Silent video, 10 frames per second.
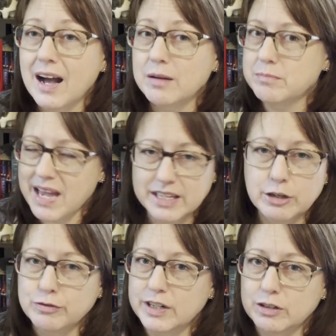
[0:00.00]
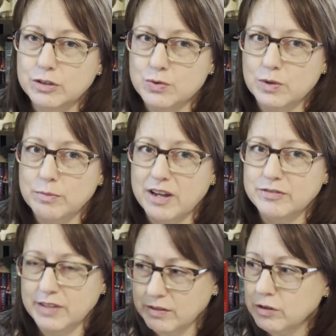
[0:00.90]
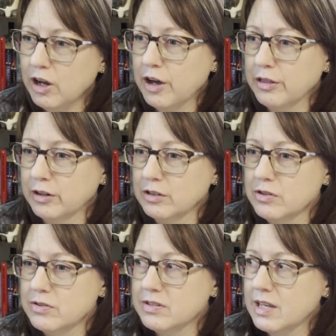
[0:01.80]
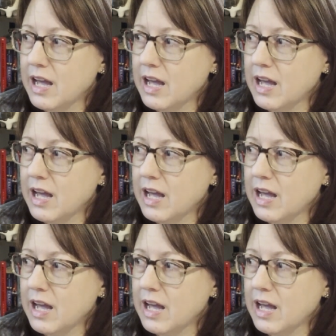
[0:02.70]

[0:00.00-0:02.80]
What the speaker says: Maggie O'Farrell is one of my favorite authors.